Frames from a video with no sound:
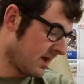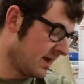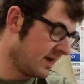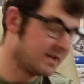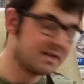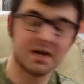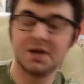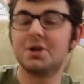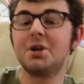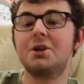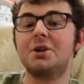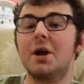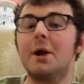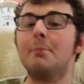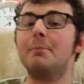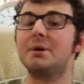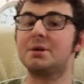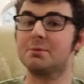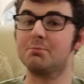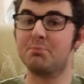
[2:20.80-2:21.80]
he's actually
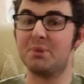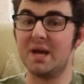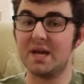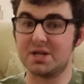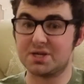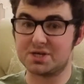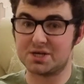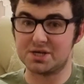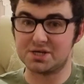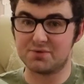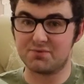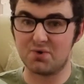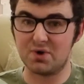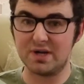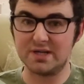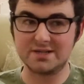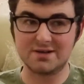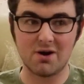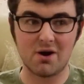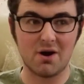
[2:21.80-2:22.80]
shown me some pictures of what
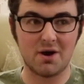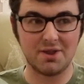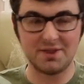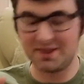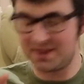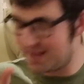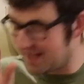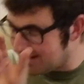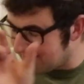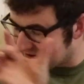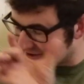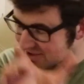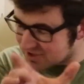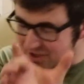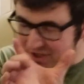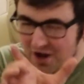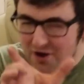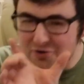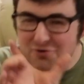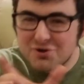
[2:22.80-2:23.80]
he's got, and they look
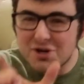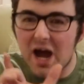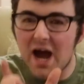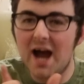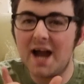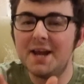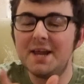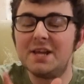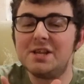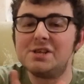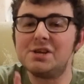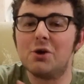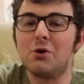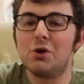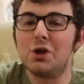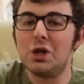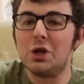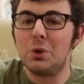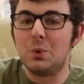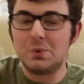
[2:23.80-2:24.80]
so tiny and so
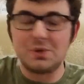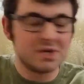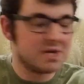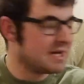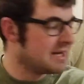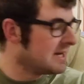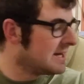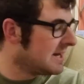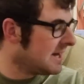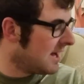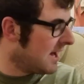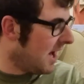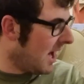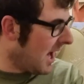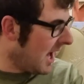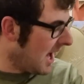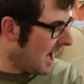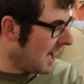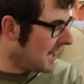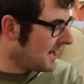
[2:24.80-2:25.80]
cute.
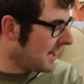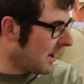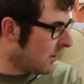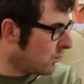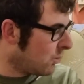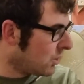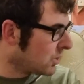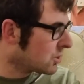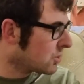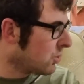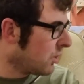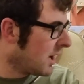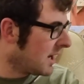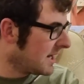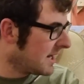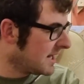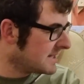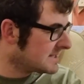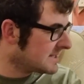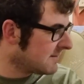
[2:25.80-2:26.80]
And I would quite
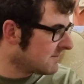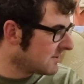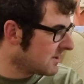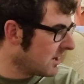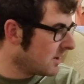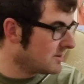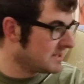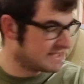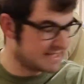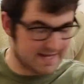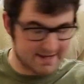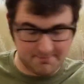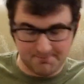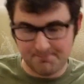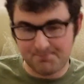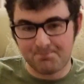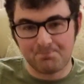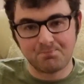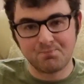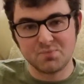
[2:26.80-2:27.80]
like to have a go at it,
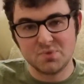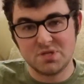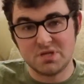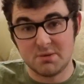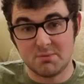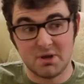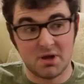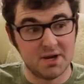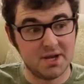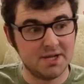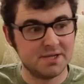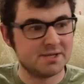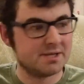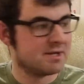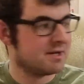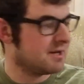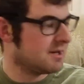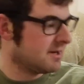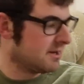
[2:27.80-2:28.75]
to be honest.